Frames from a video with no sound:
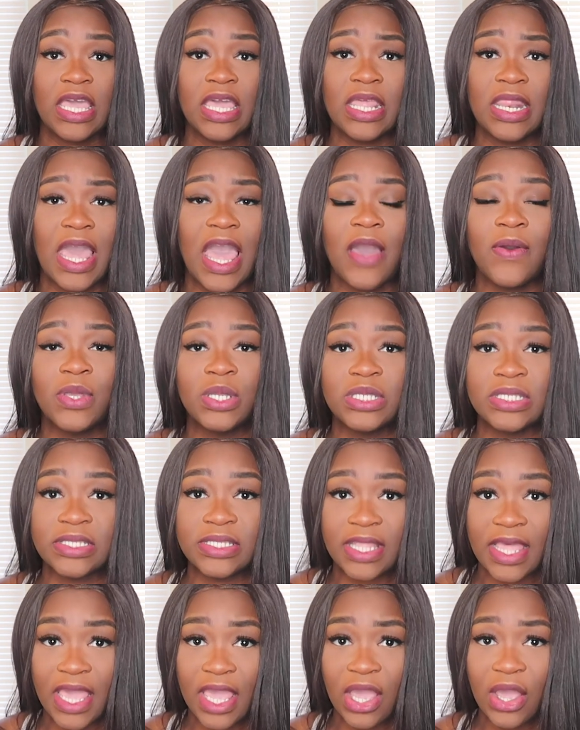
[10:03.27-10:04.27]
And I was
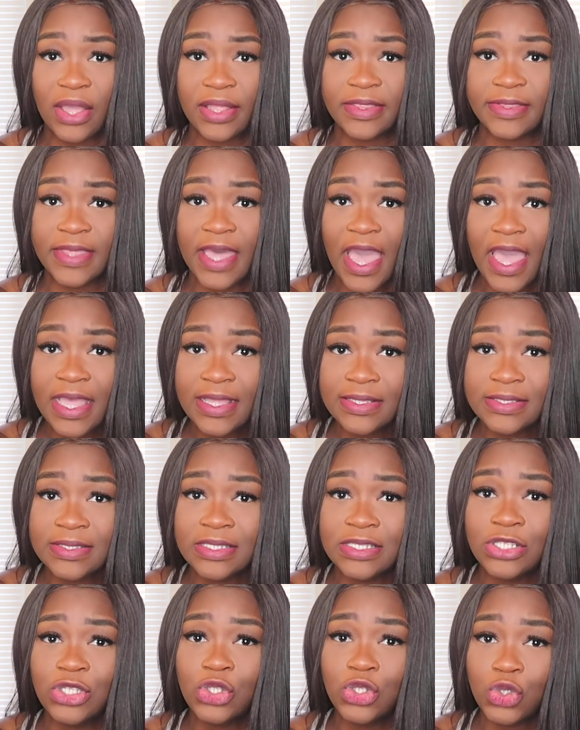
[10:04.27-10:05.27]
just like,
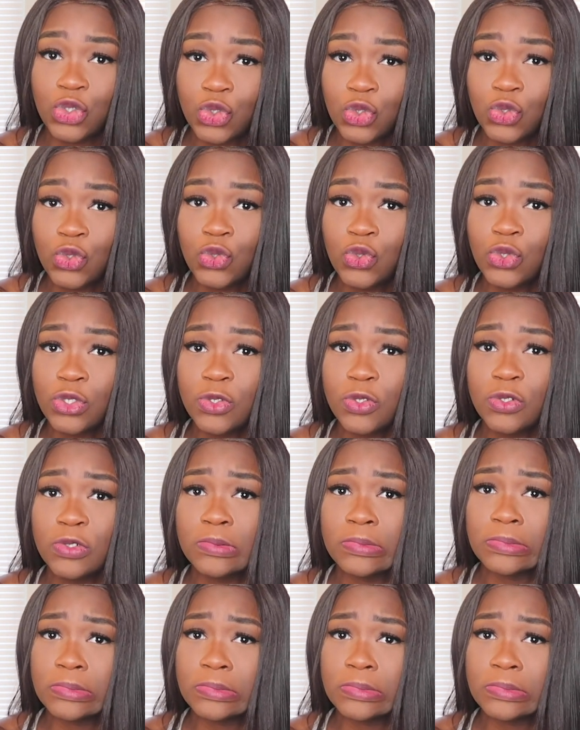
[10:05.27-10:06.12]
that's a little